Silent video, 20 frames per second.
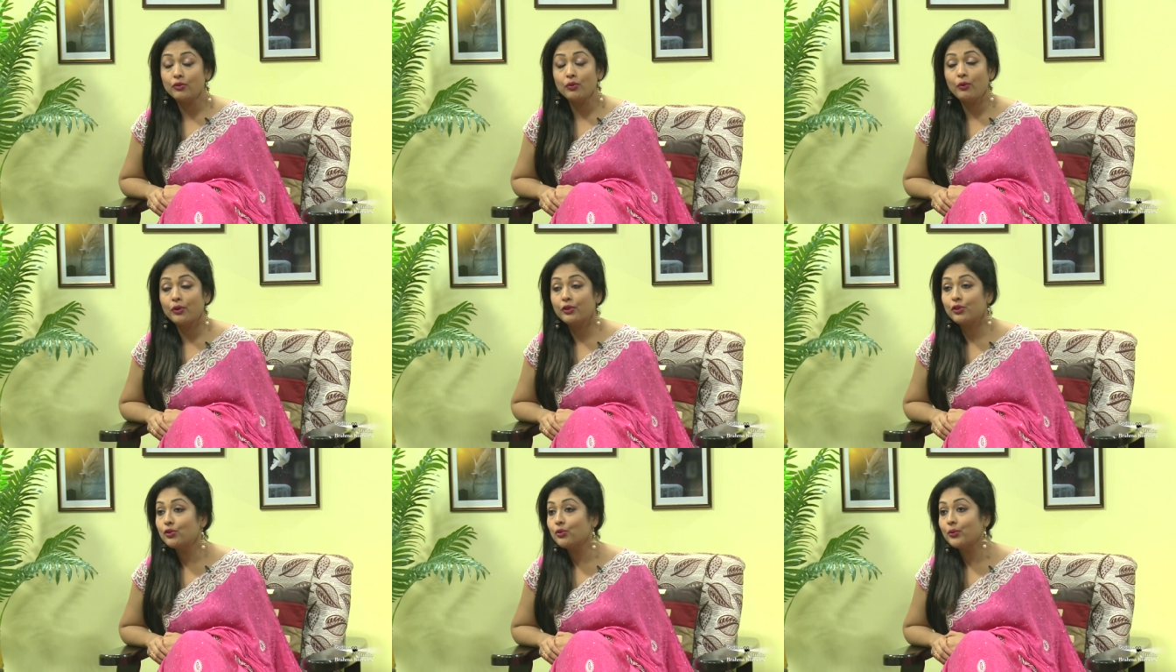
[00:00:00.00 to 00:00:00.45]
know
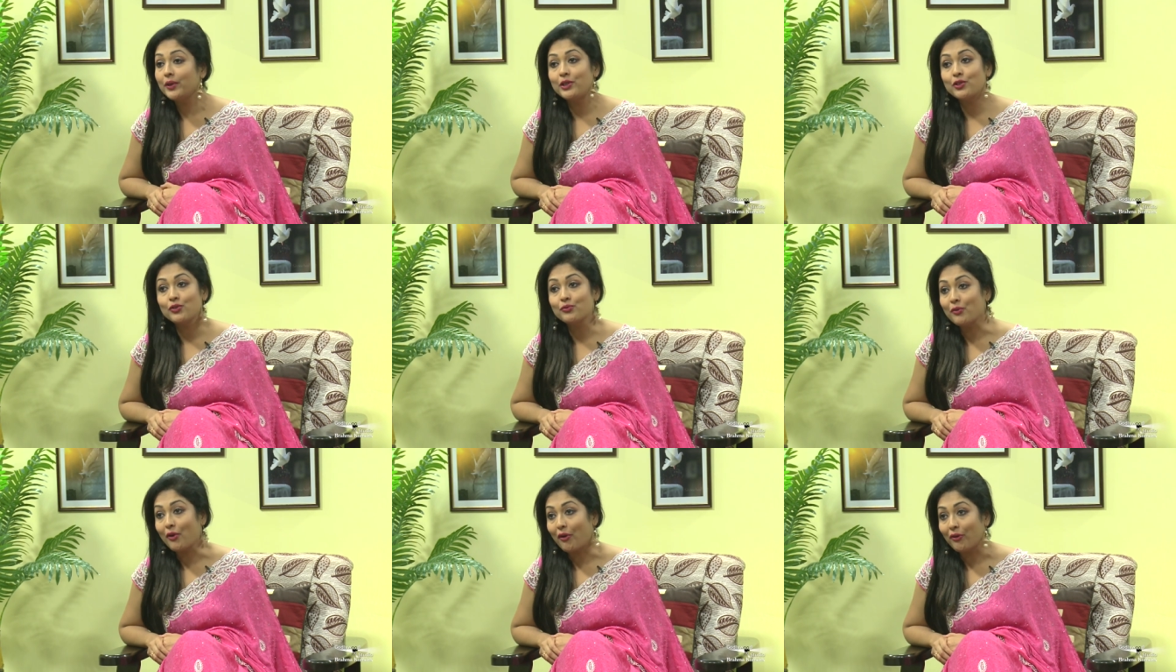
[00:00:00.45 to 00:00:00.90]
what you're doing
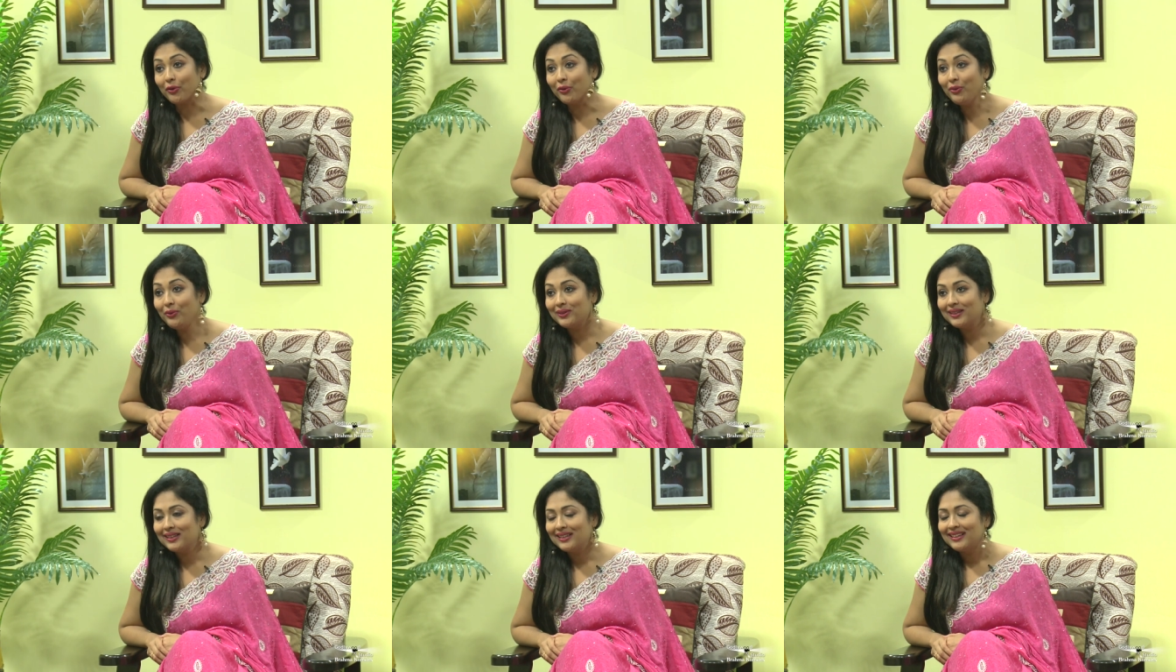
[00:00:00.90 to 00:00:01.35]

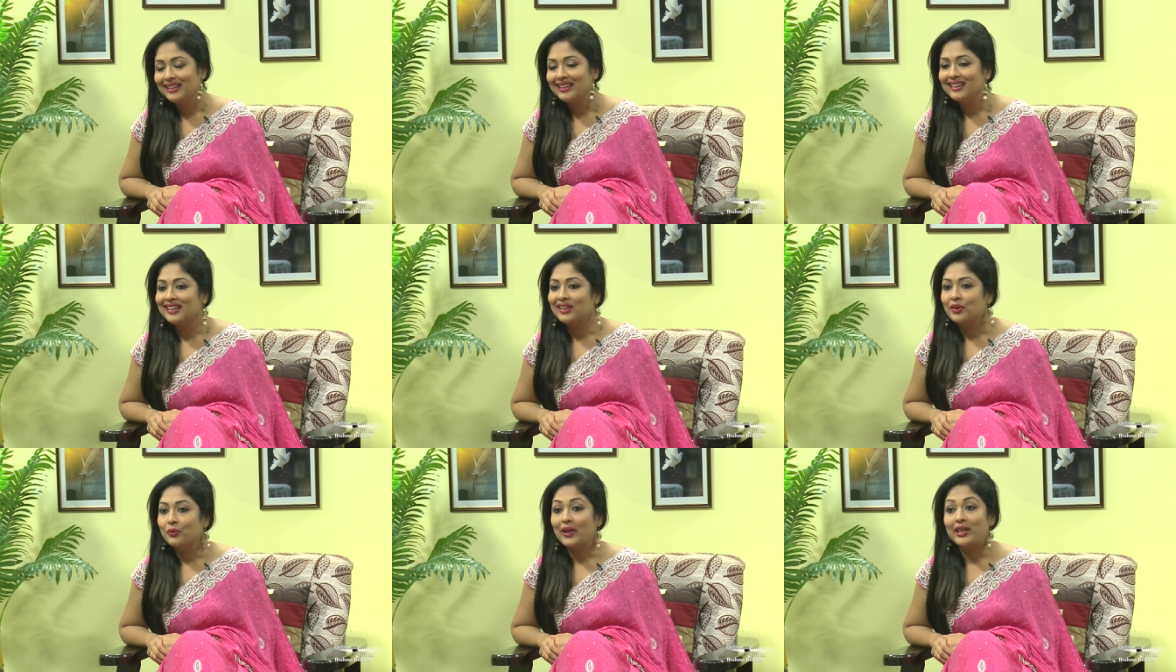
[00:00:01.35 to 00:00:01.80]
tomorrow,
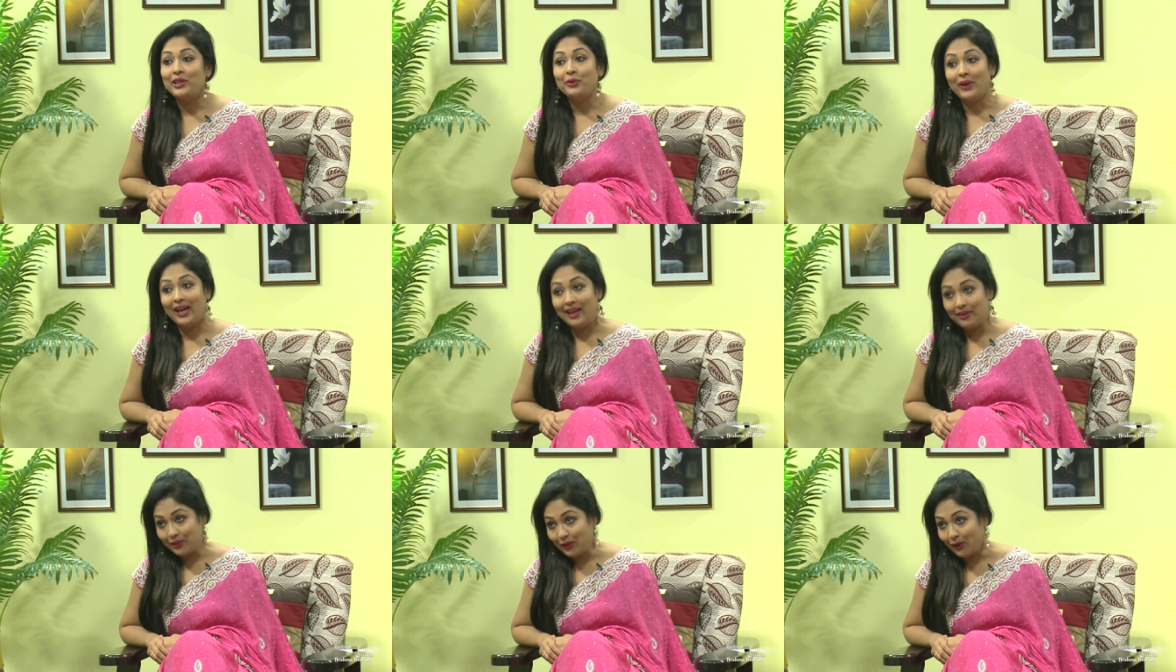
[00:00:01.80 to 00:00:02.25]
when you
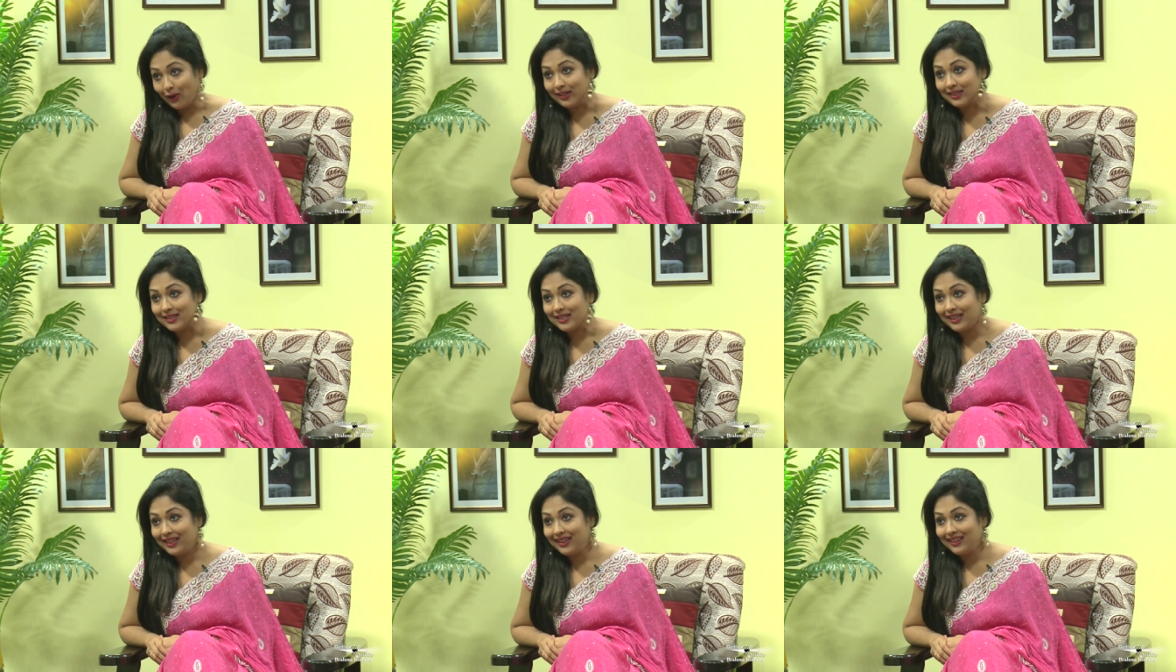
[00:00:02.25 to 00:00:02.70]
have a
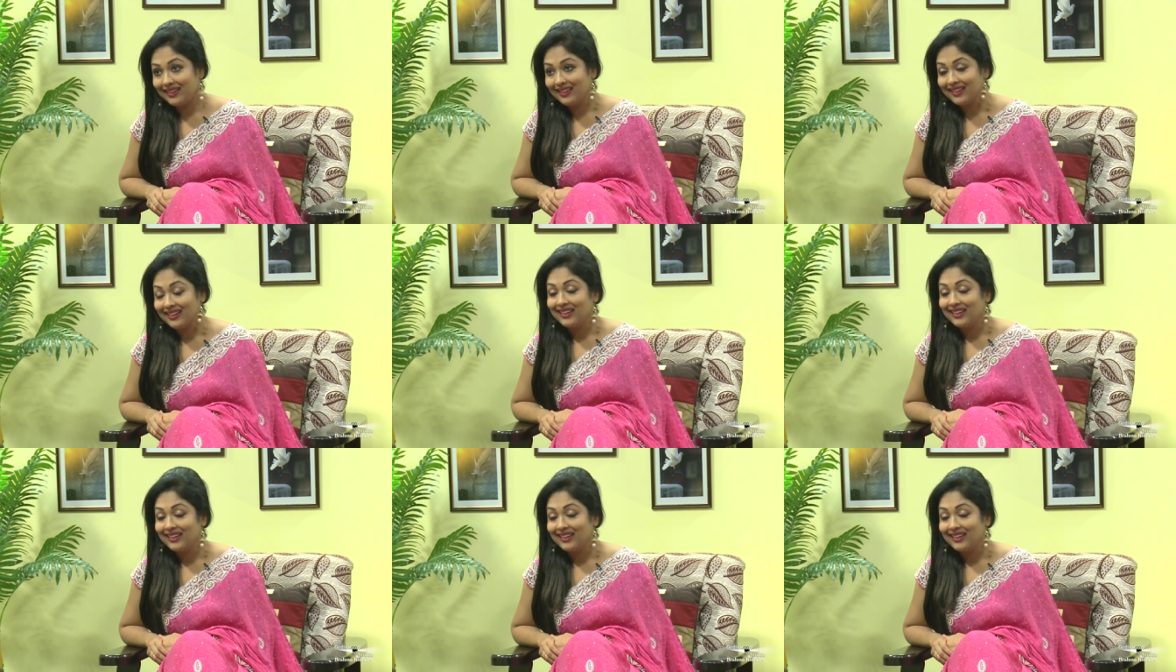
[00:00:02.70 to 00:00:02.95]
holiday,